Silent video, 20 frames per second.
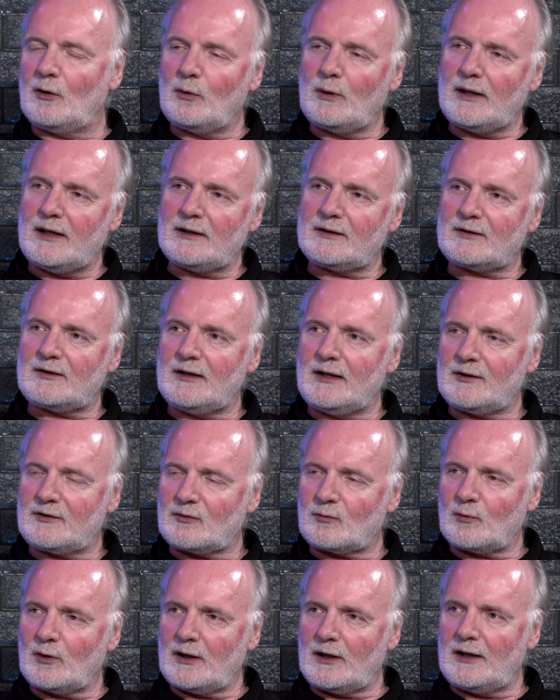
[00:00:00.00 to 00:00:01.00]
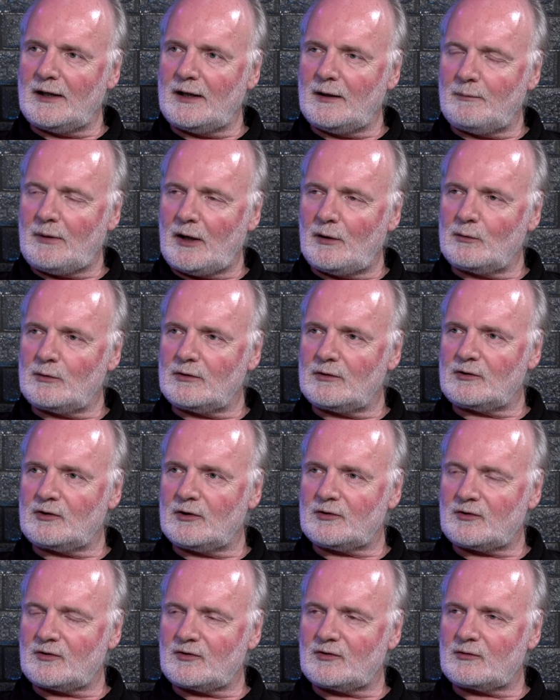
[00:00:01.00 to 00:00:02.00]
it's really about
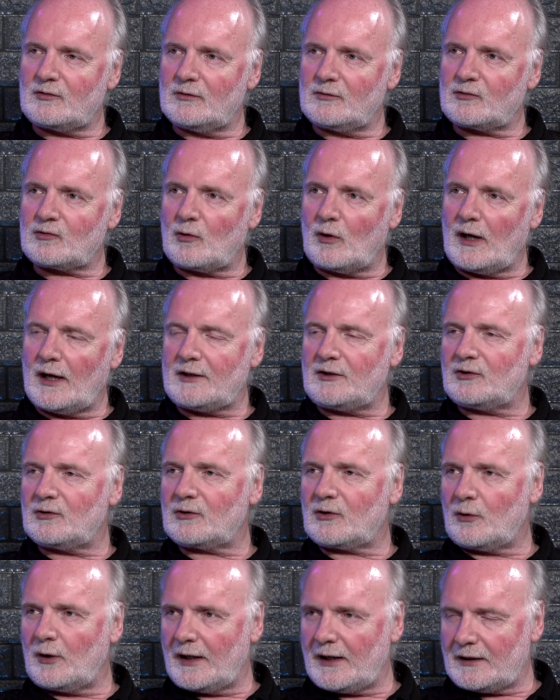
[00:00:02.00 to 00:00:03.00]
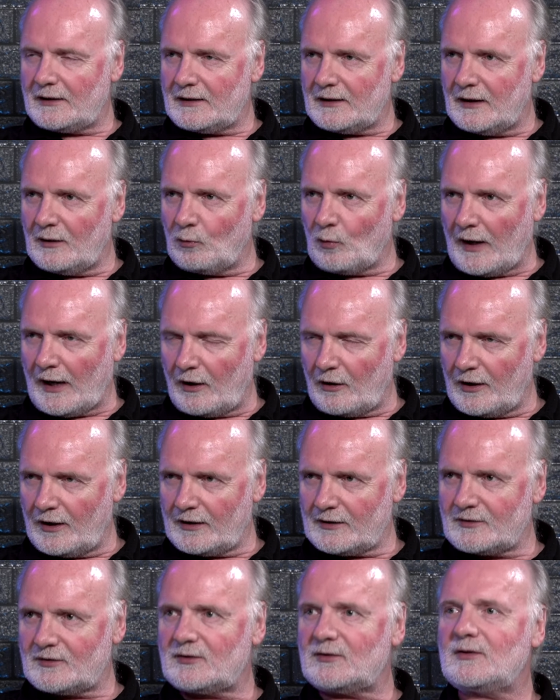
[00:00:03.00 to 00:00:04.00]
just trying to create
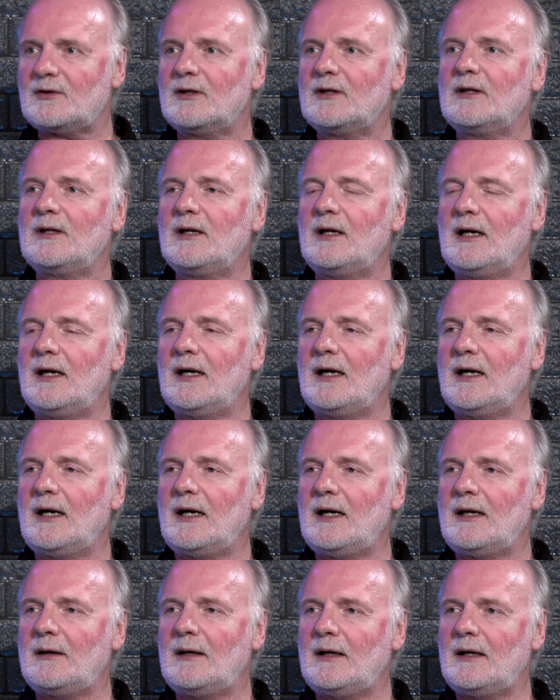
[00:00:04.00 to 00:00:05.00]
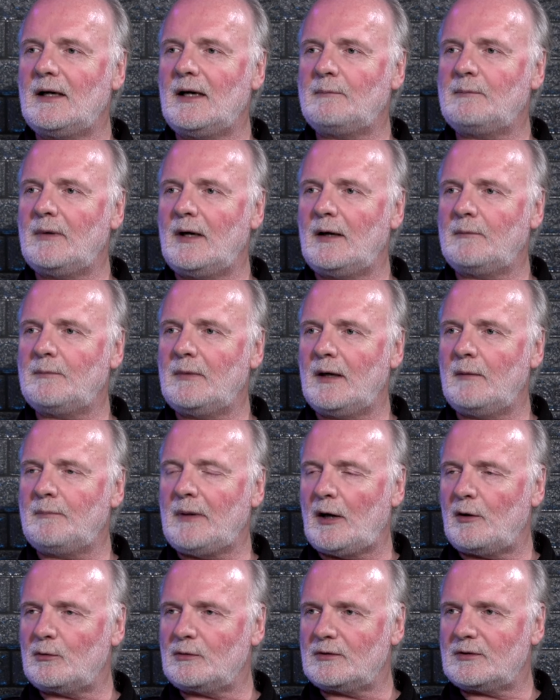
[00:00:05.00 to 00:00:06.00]
awareness
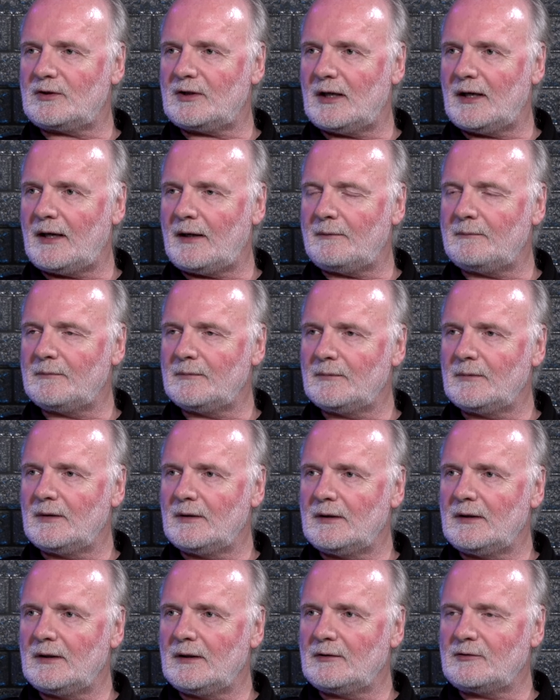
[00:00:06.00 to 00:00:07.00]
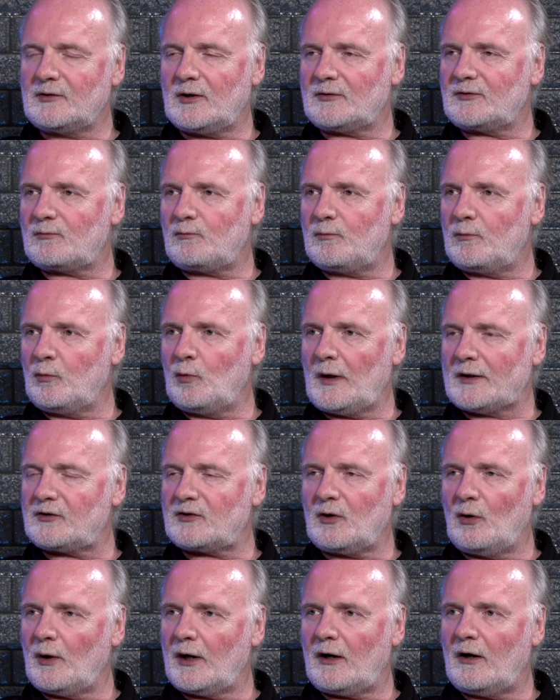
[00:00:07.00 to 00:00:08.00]
about just what's
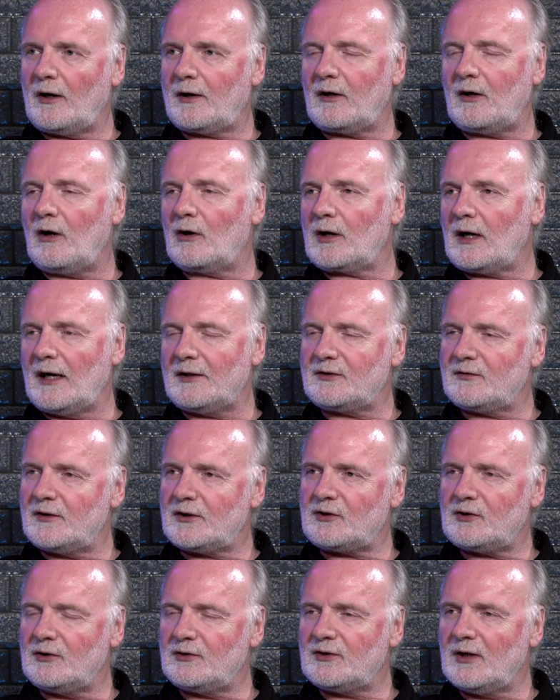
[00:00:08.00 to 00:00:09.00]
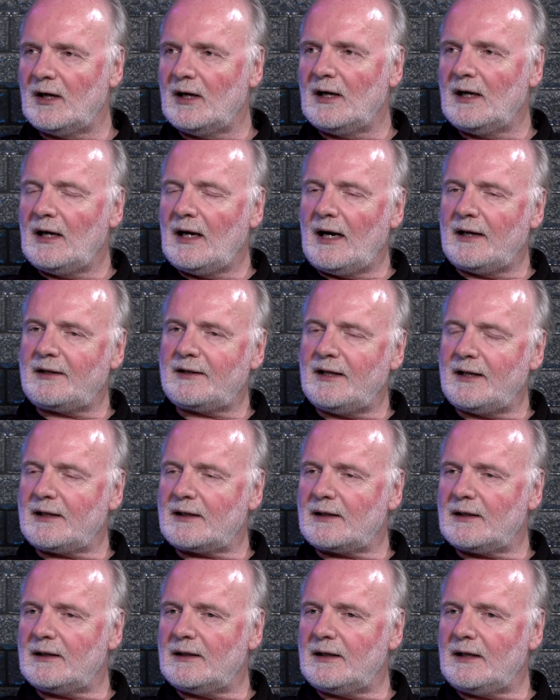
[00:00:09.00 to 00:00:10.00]
going on and all kinds of issues. I
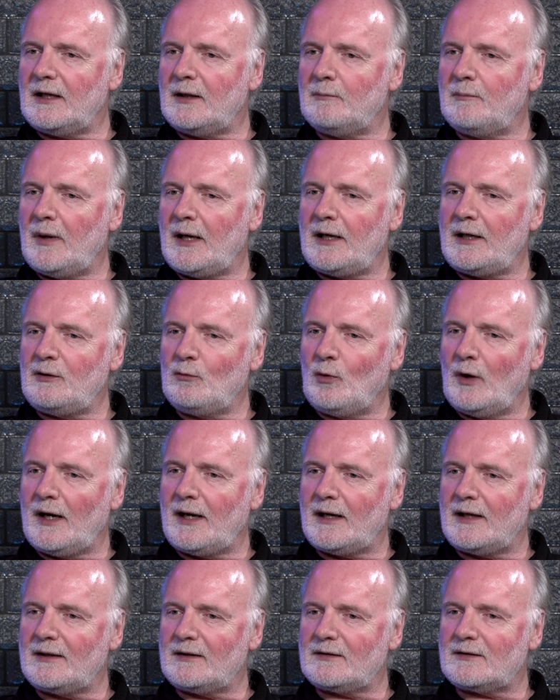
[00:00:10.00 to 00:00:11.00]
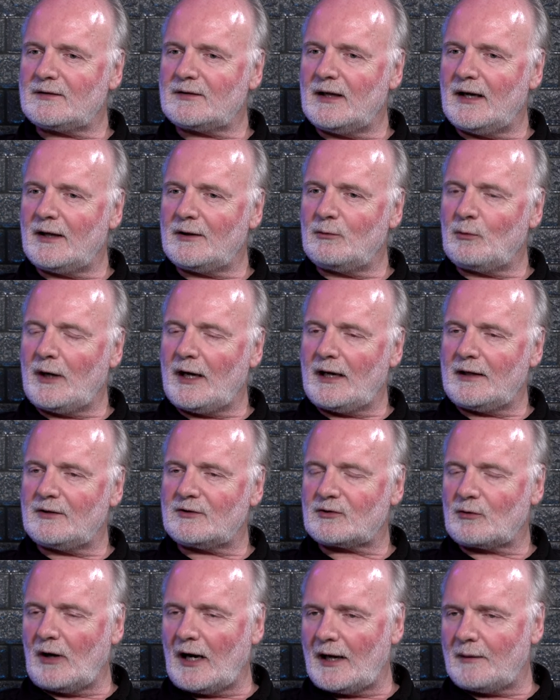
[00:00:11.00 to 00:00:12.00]
think in many ways, the way I
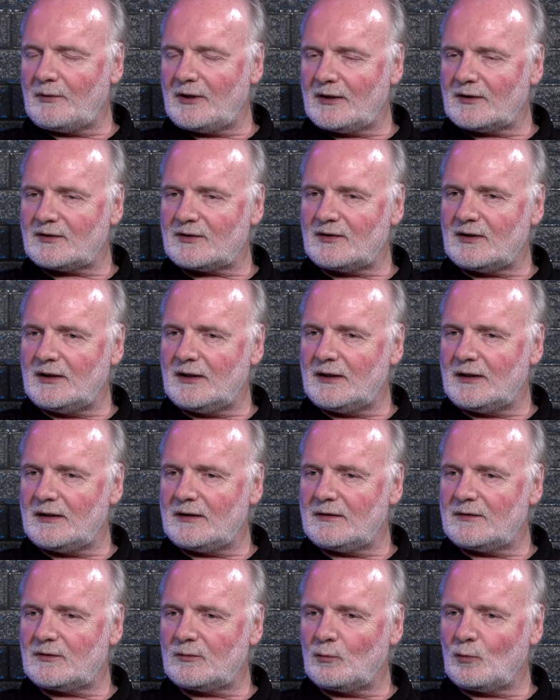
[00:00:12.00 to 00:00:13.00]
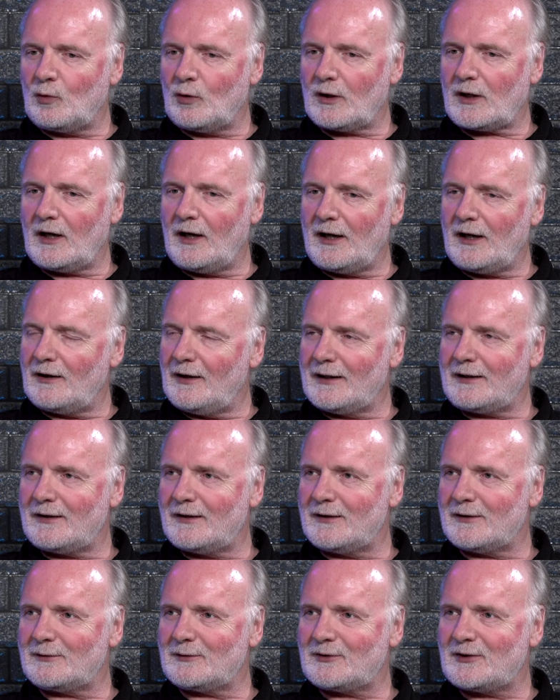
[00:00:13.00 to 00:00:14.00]
describe this is we're kind of like
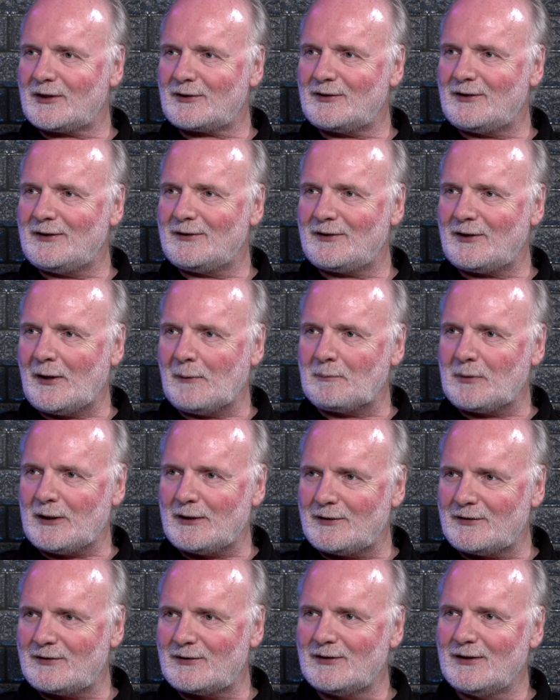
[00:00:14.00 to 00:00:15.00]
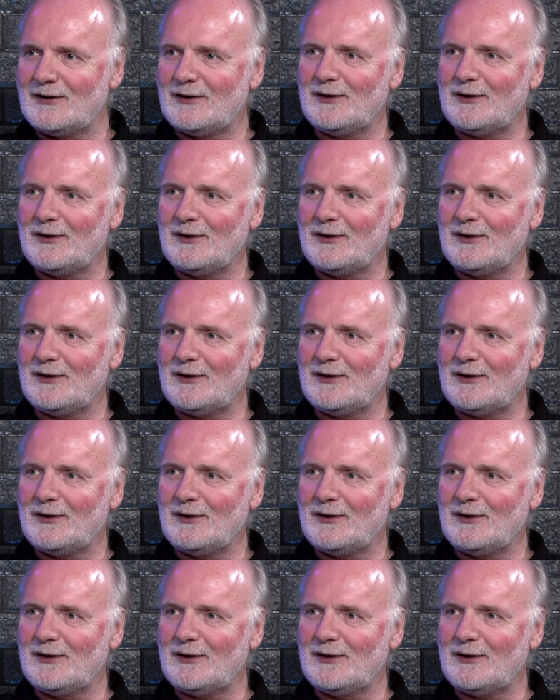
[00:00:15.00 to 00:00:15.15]
the 60s hippies,